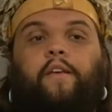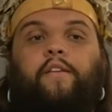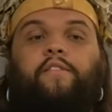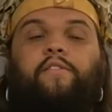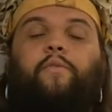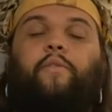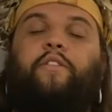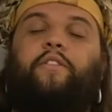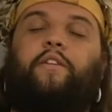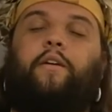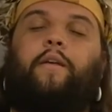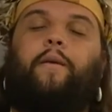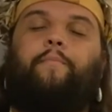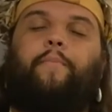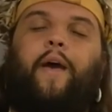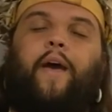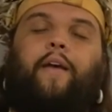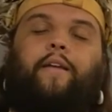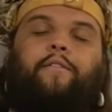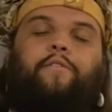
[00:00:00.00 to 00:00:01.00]
So he took it
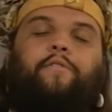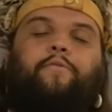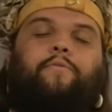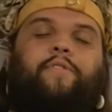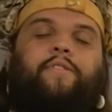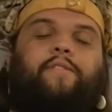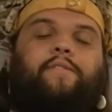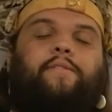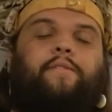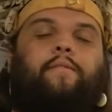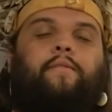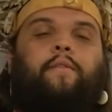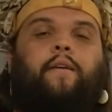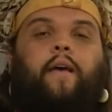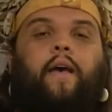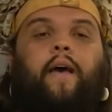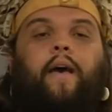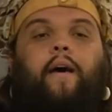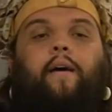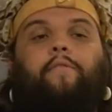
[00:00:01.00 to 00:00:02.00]
back to his
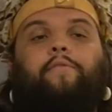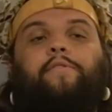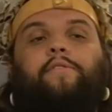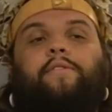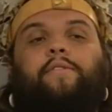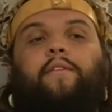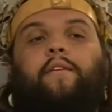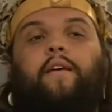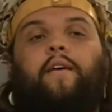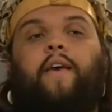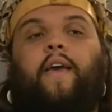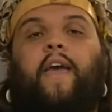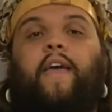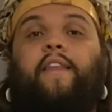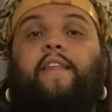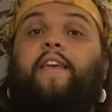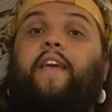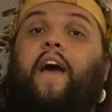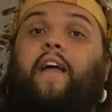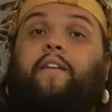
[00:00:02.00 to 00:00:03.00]
house, and
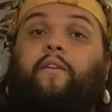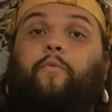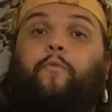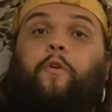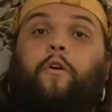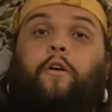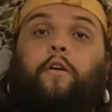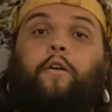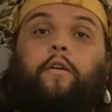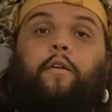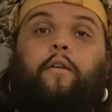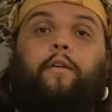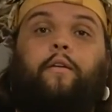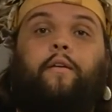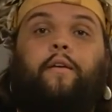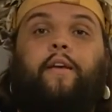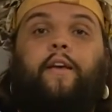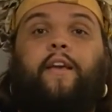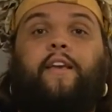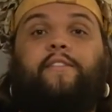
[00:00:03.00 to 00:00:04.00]
he got to work.
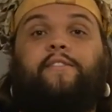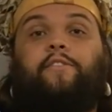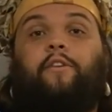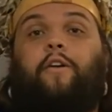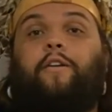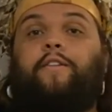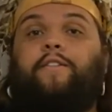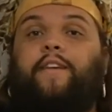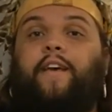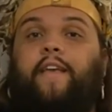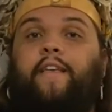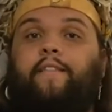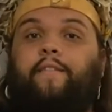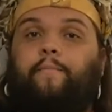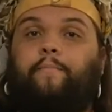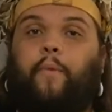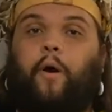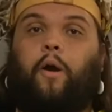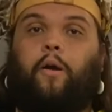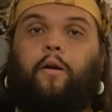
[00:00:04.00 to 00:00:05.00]
He started taking the
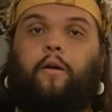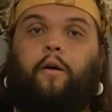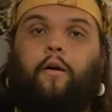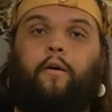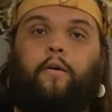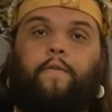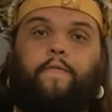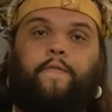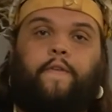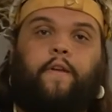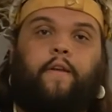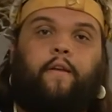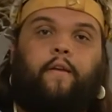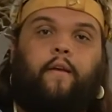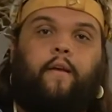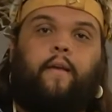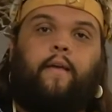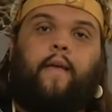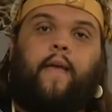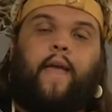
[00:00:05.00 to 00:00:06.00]
bark off,
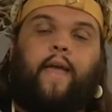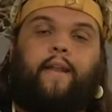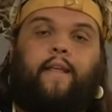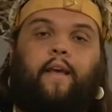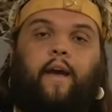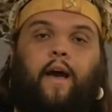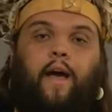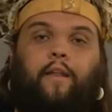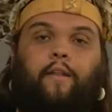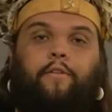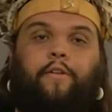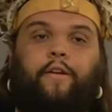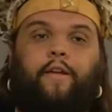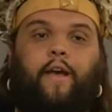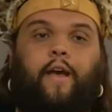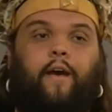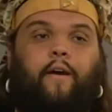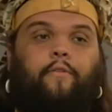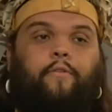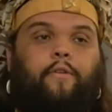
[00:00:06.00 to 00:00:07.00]
and he hollowed it
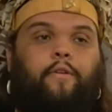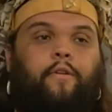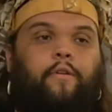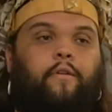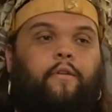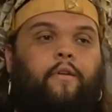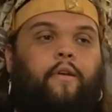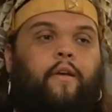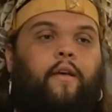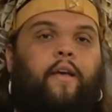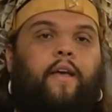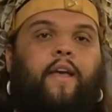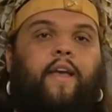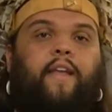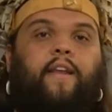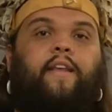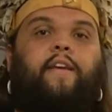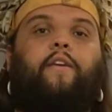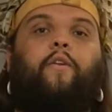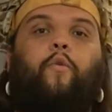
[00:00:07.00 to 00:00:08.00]
out.
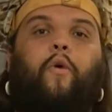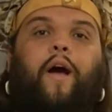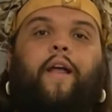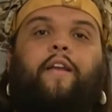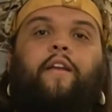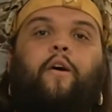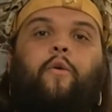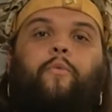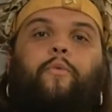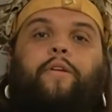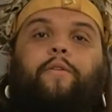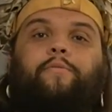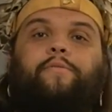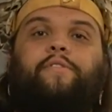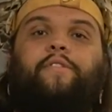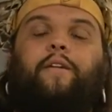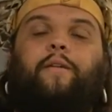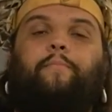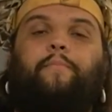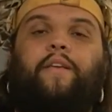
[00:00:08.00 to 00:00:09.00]
He didn't quite know what it was
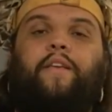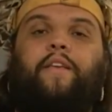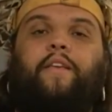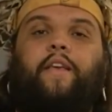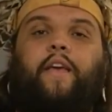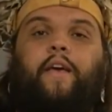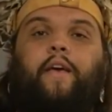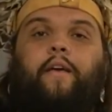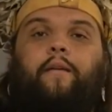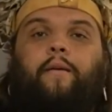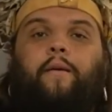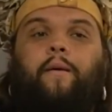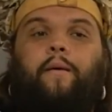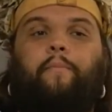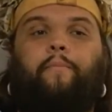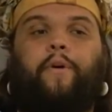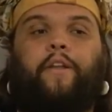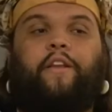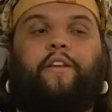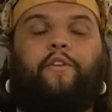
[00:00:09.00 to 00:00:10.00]
going to be yet,
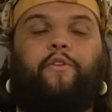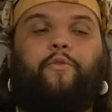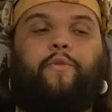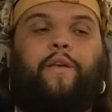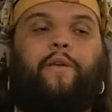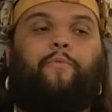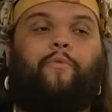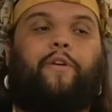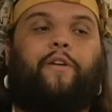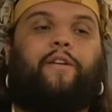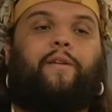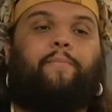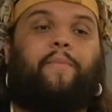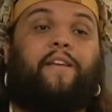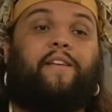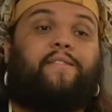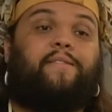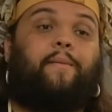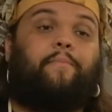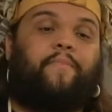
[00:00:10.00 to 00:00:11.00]
but he knew he wanted to
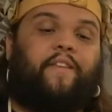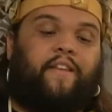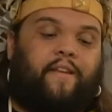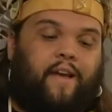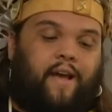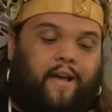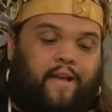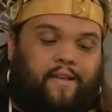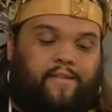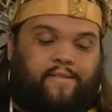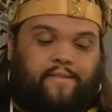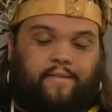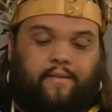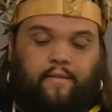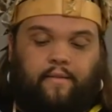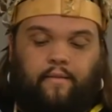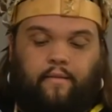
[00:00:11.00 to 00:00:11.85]
make something nice.